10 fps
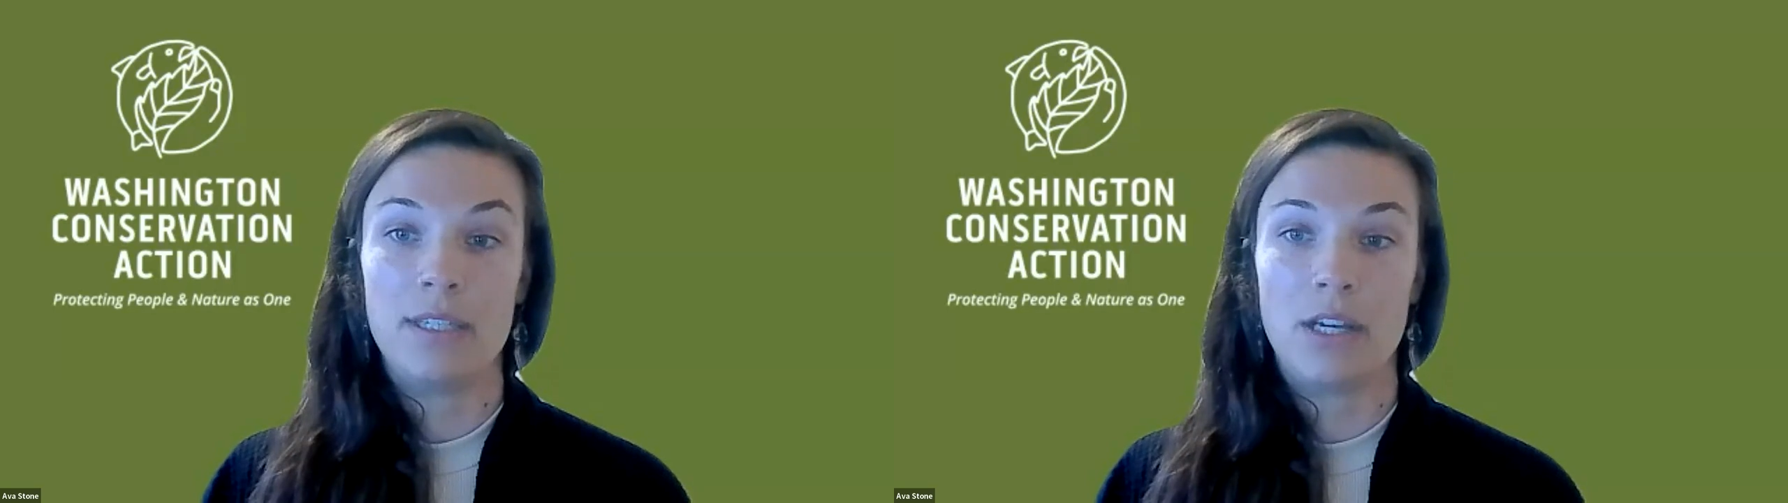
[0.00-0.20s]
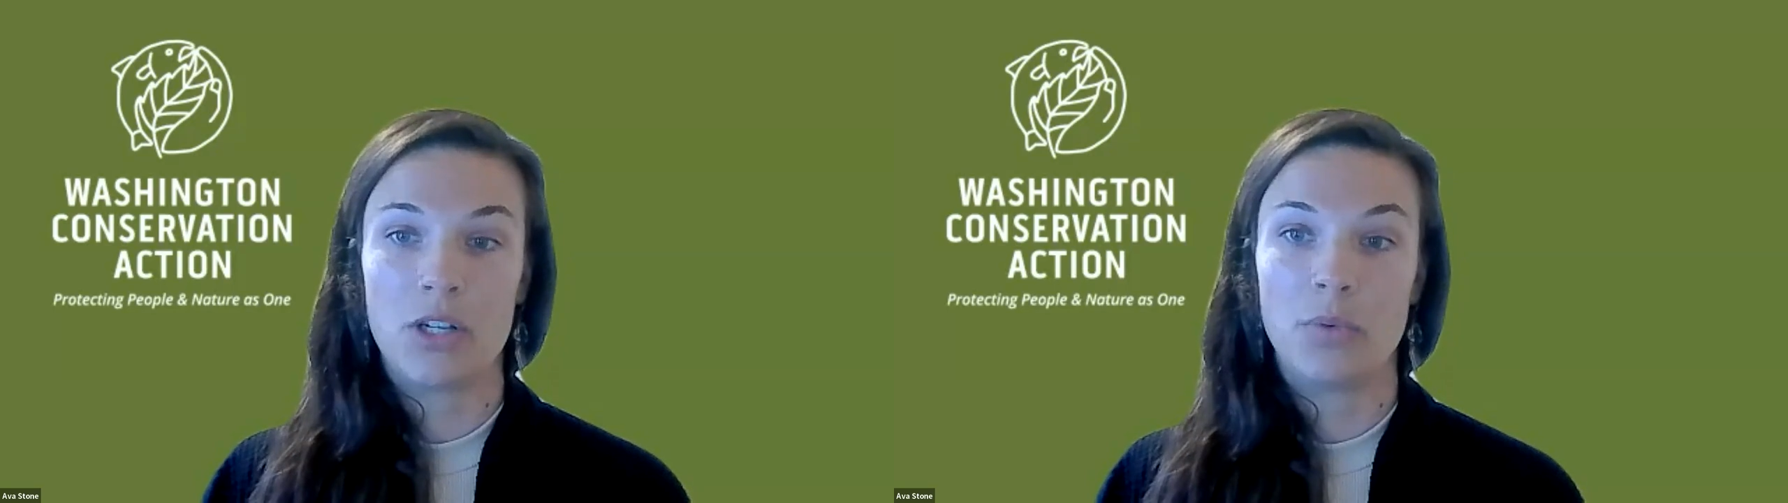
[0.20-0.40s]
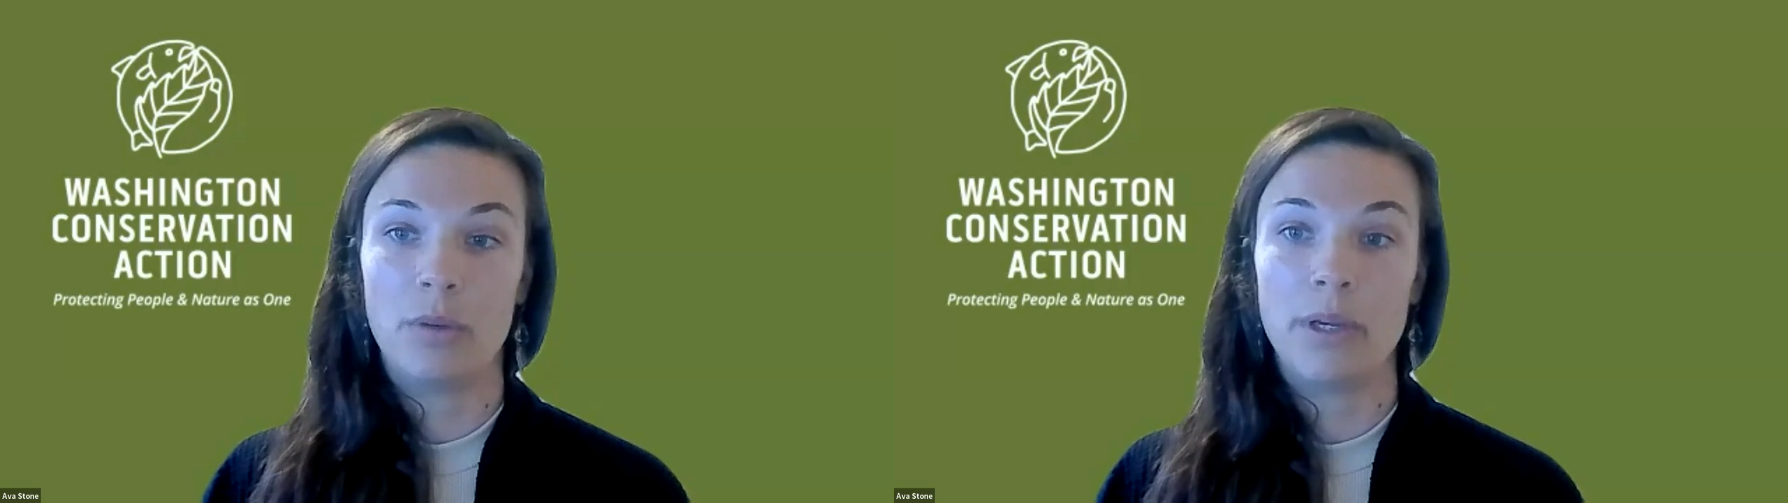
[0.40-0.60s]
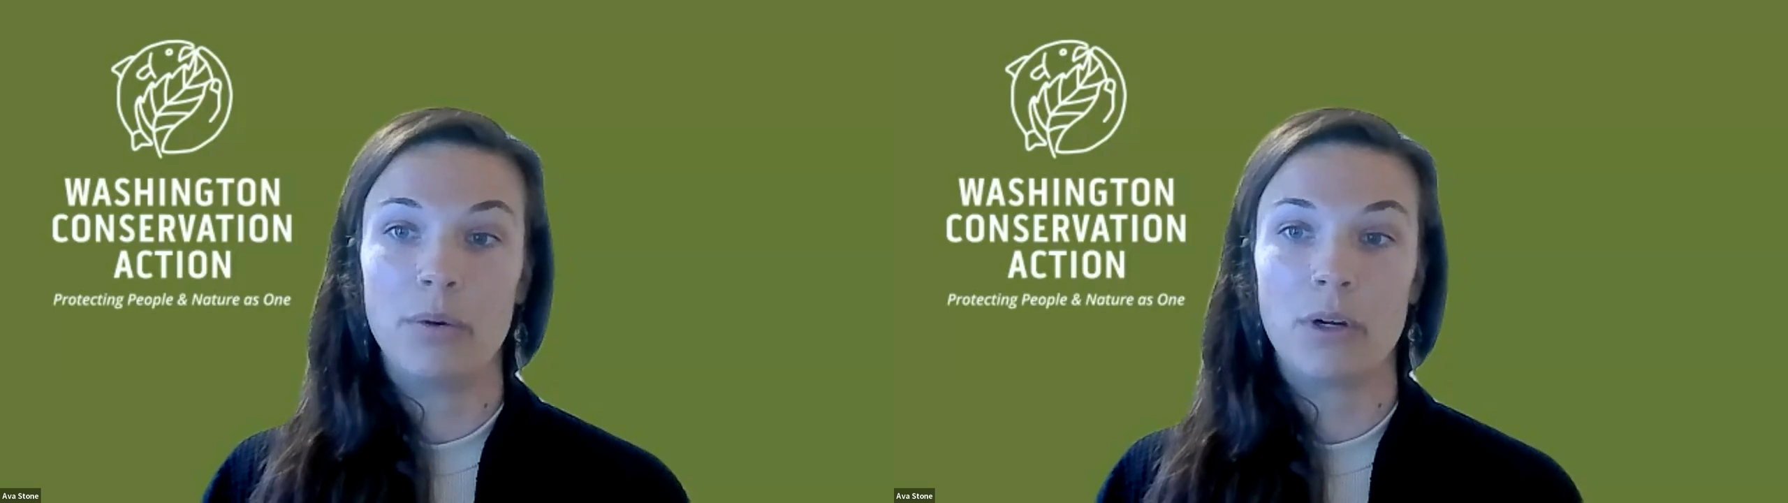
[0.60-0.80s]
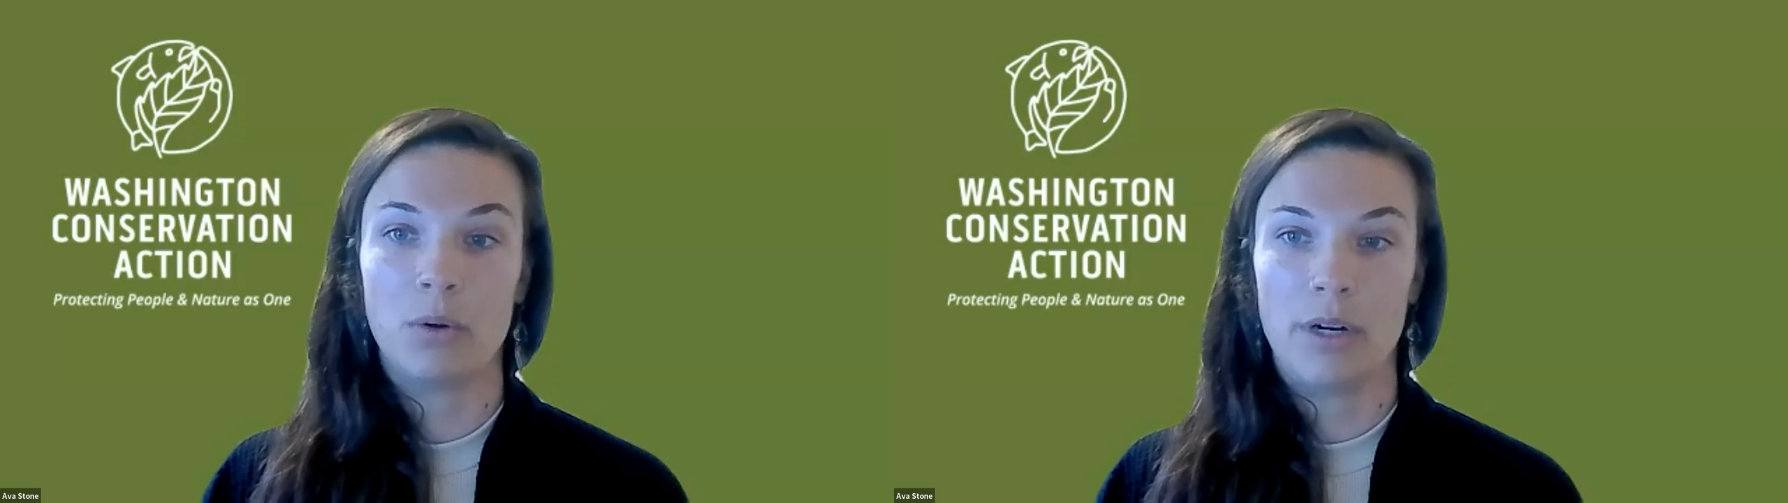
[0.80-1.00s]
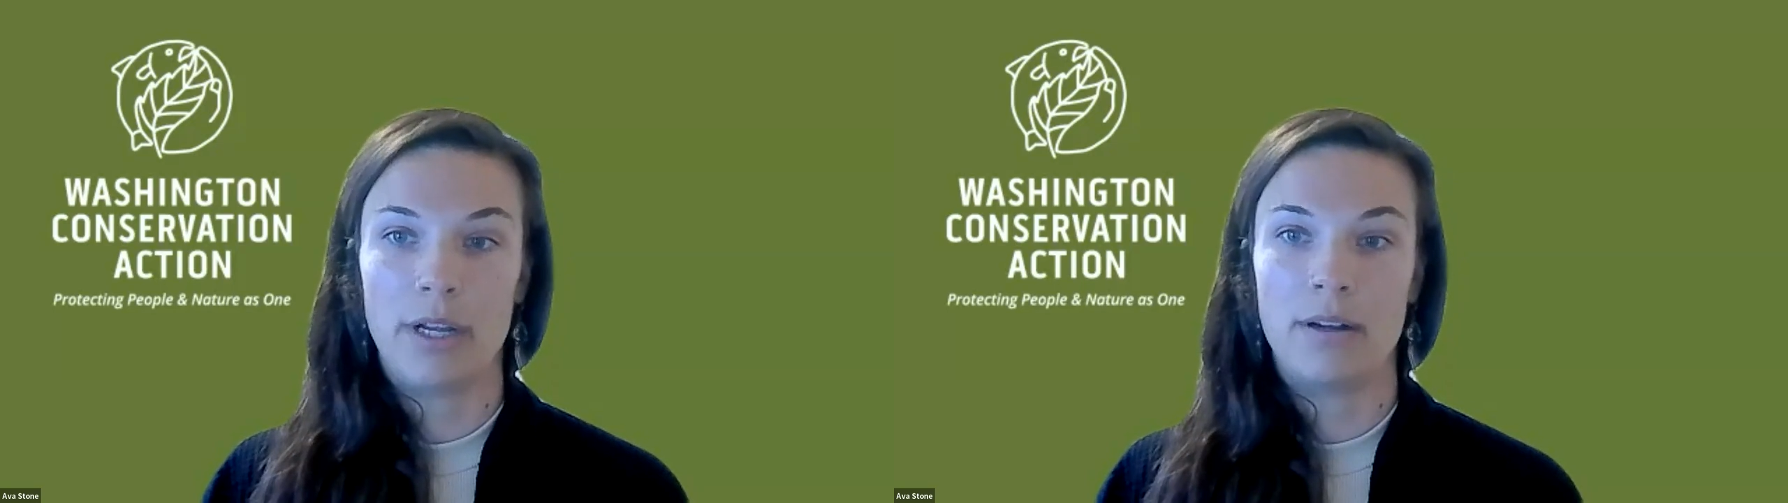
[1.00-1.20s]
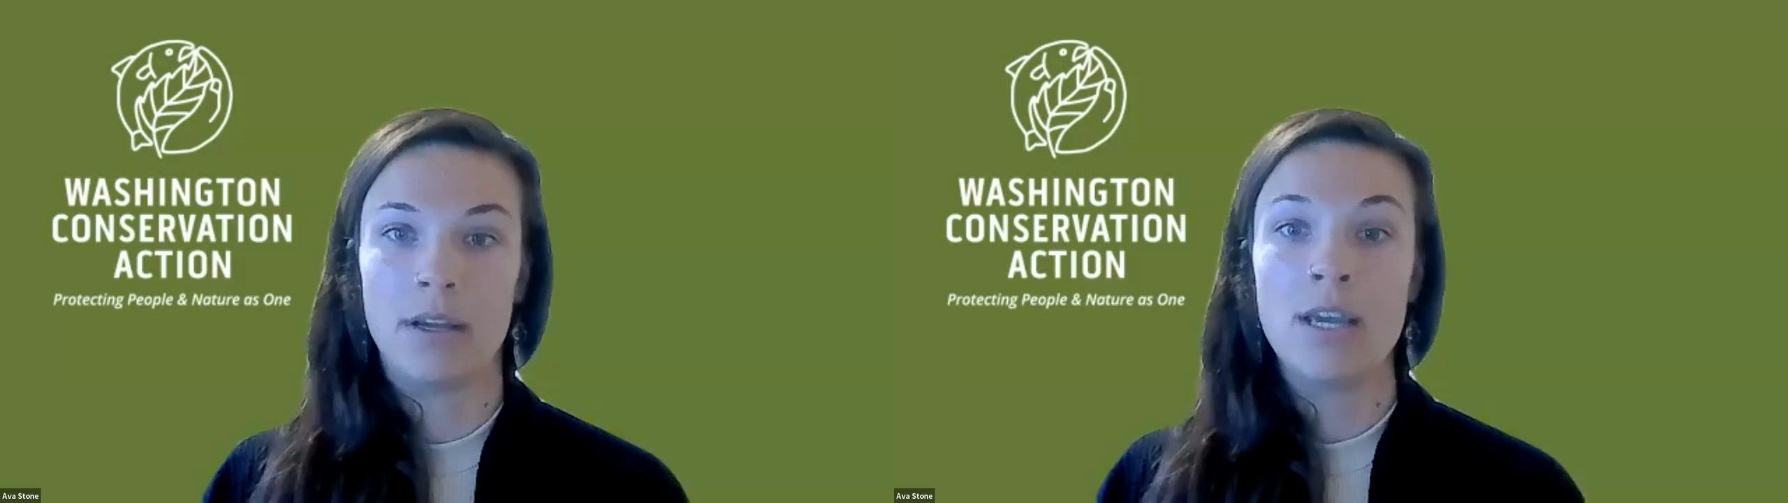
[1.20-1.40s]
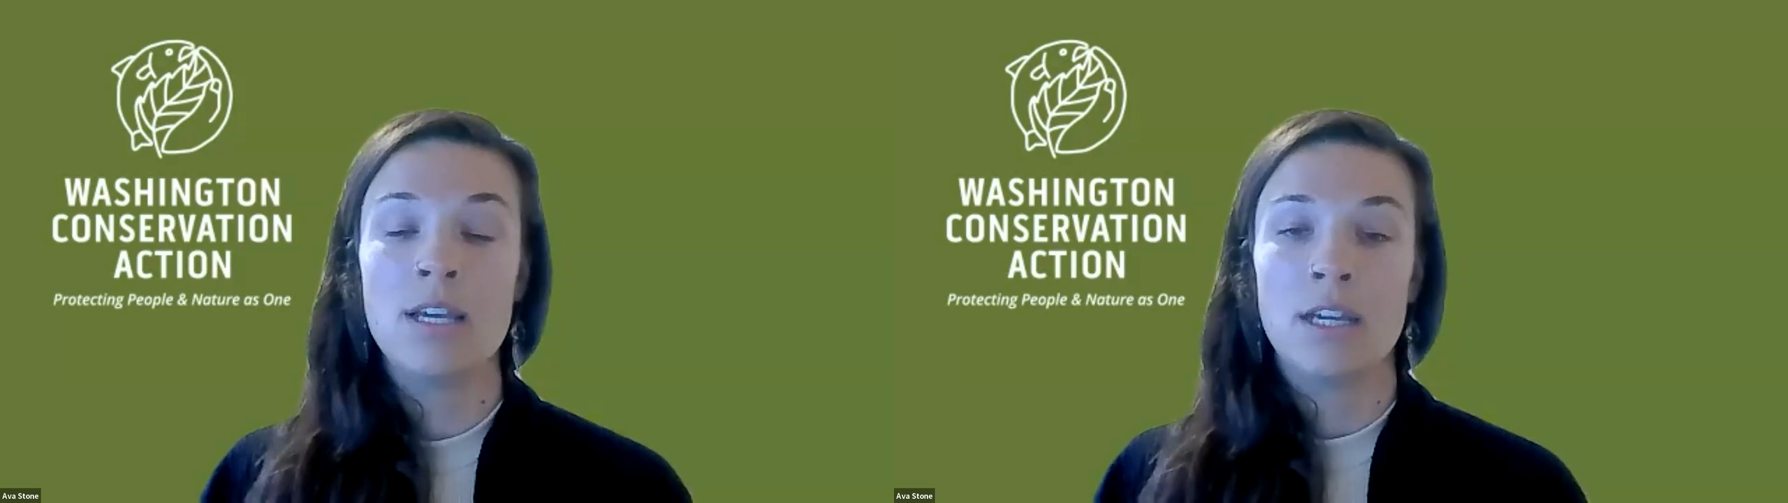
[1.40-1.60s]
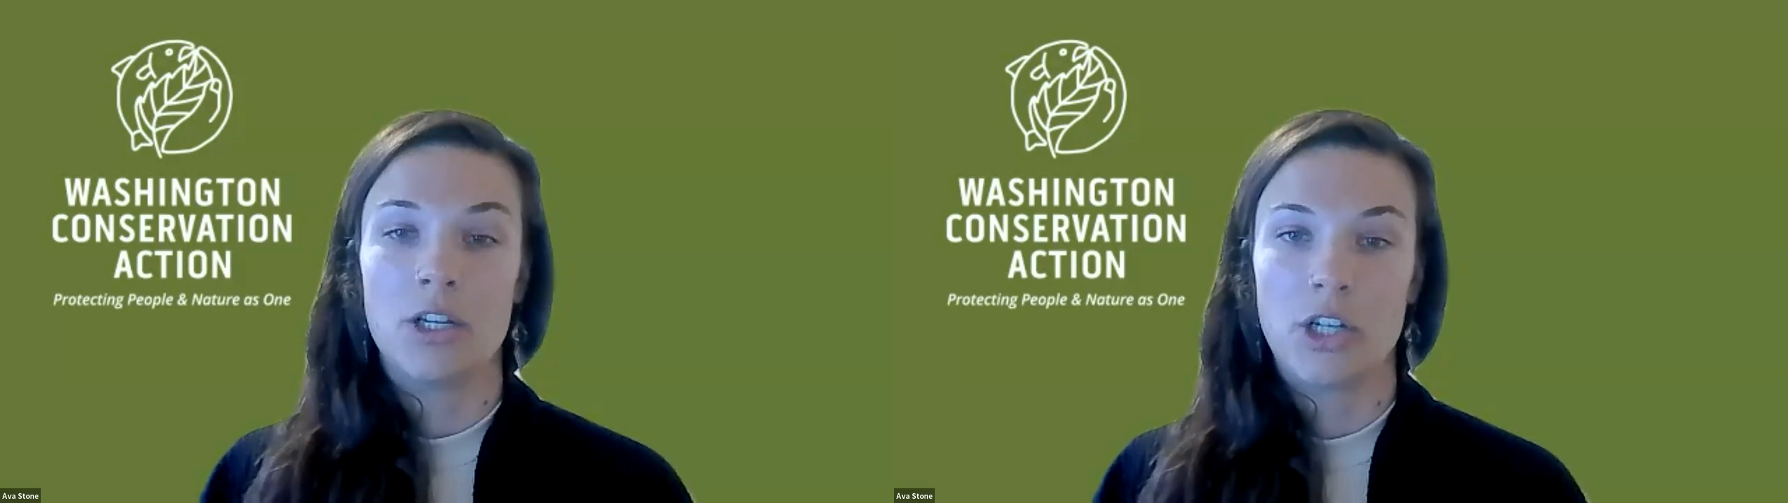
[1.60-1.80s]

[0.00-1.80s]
that this session will be recorded